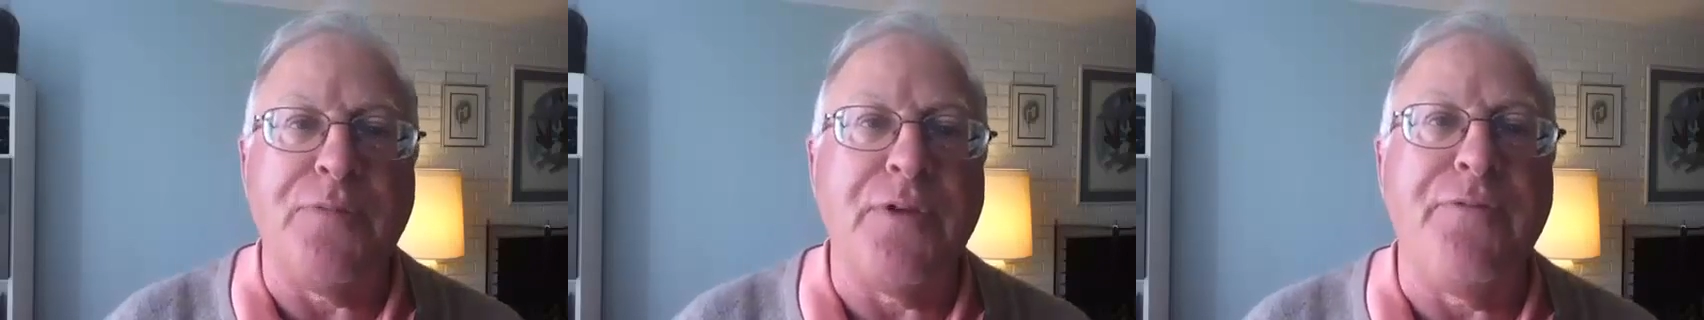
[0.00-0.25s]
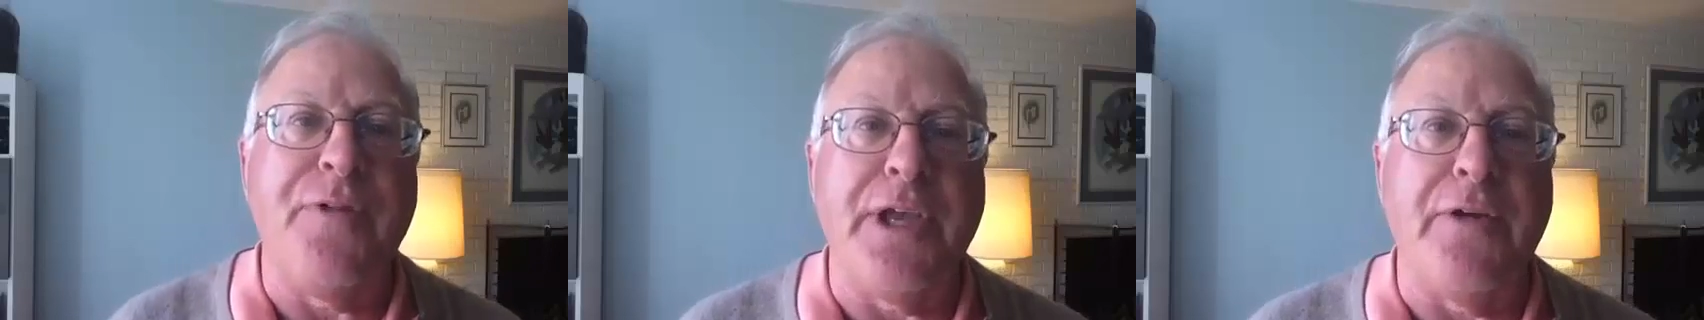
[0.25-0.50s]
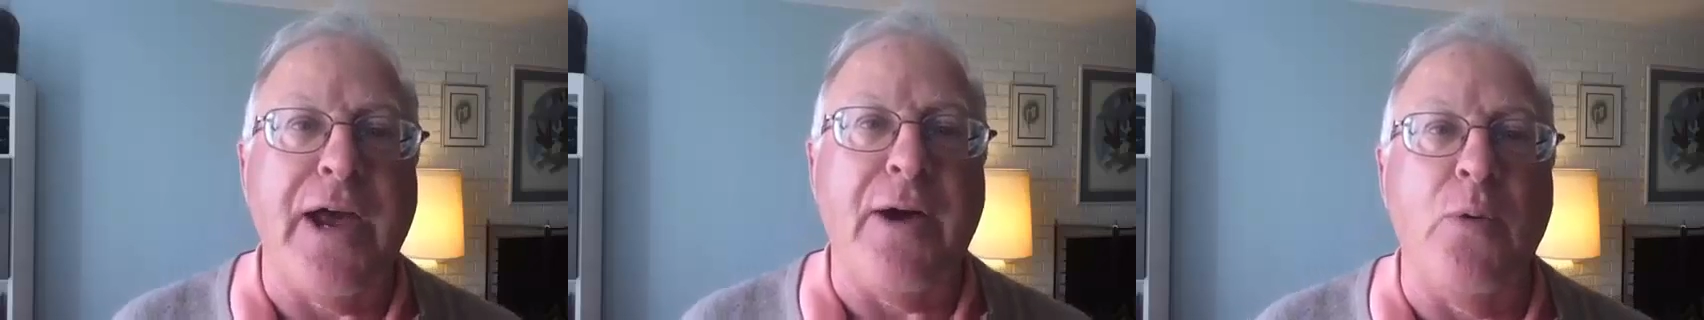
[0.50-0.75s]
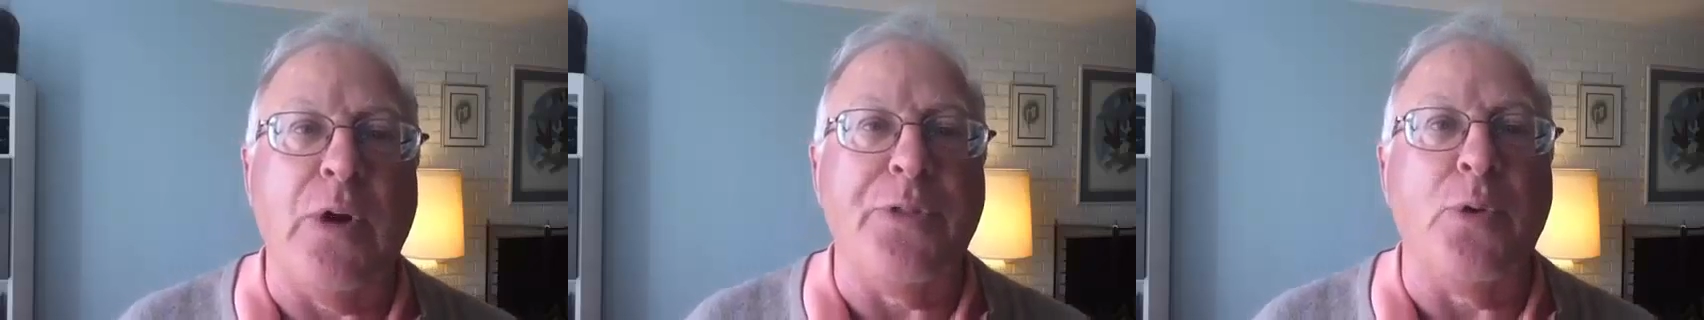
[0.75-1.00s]
you have to figure
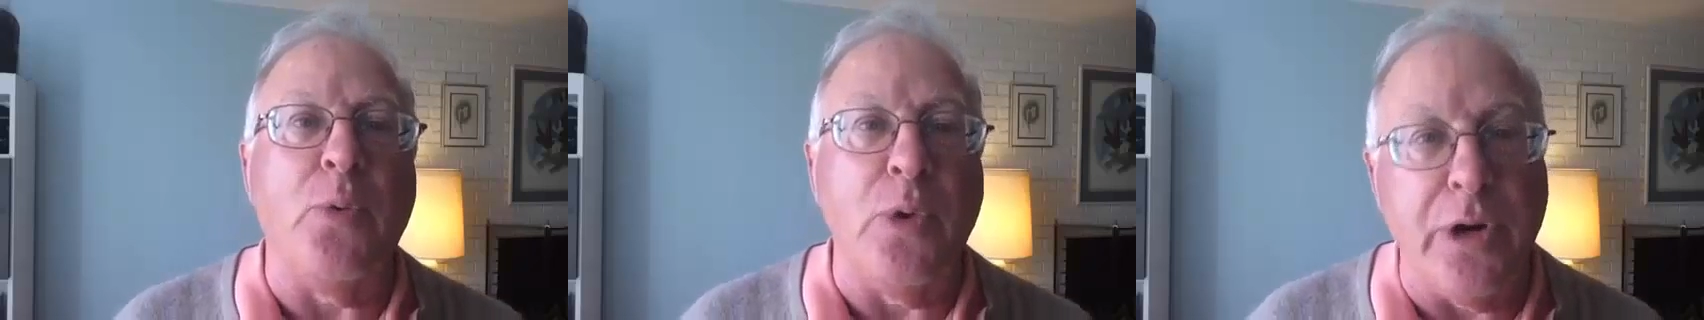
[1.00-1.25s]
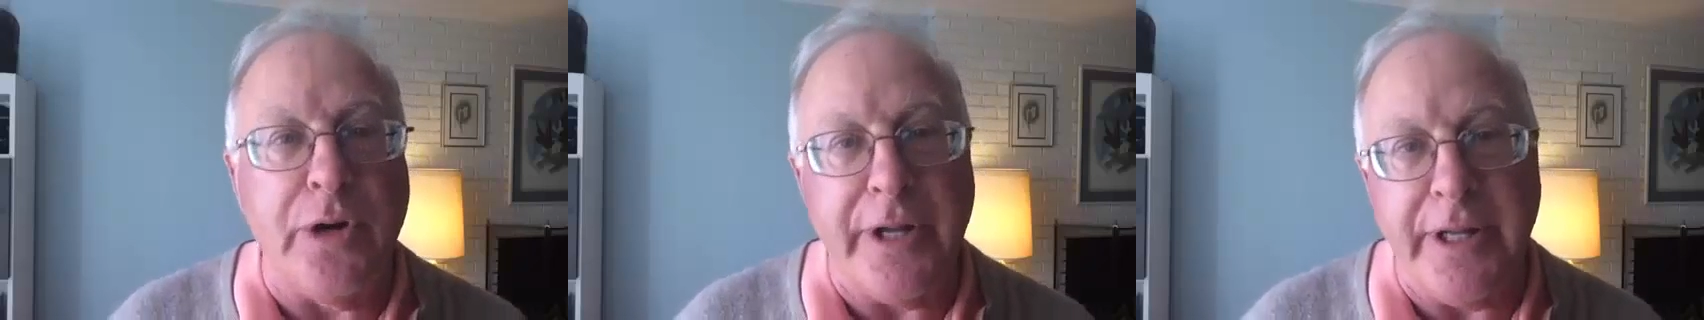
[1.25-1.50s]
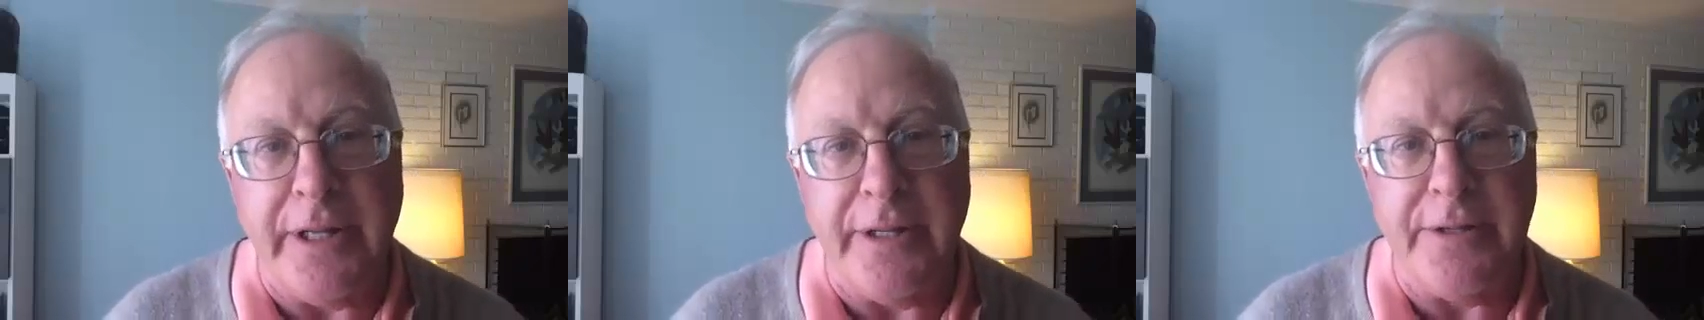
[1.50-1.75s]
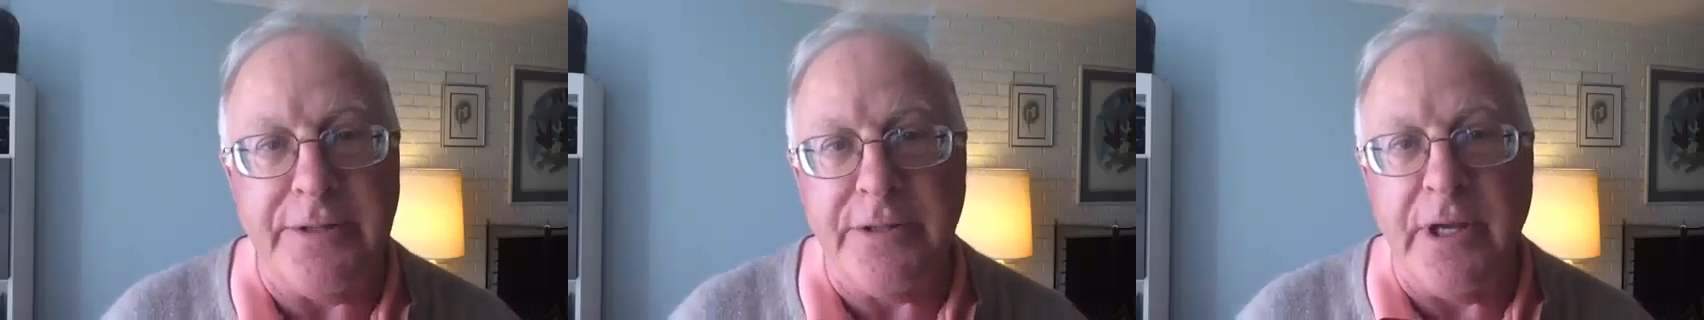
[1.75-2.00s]
out what the word
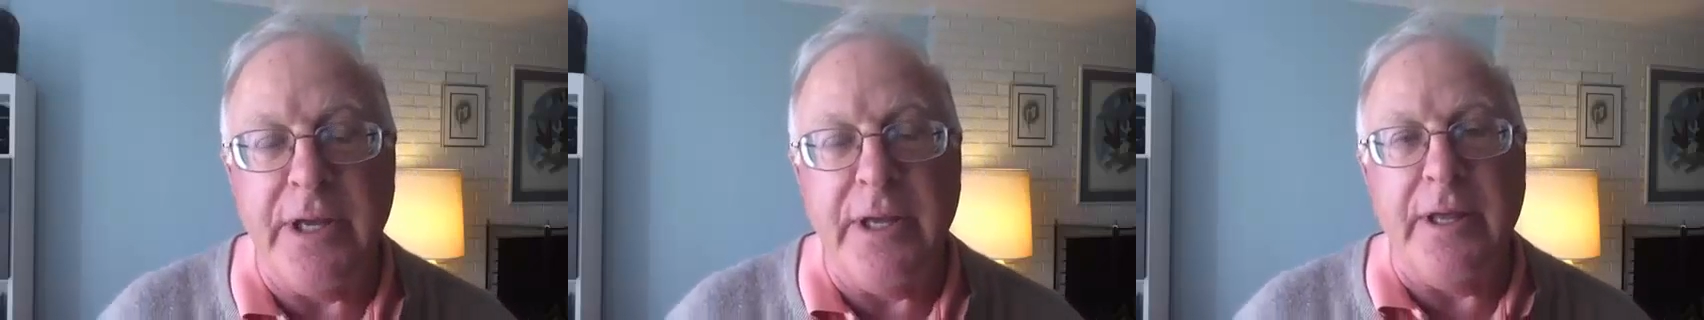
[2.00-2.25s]
is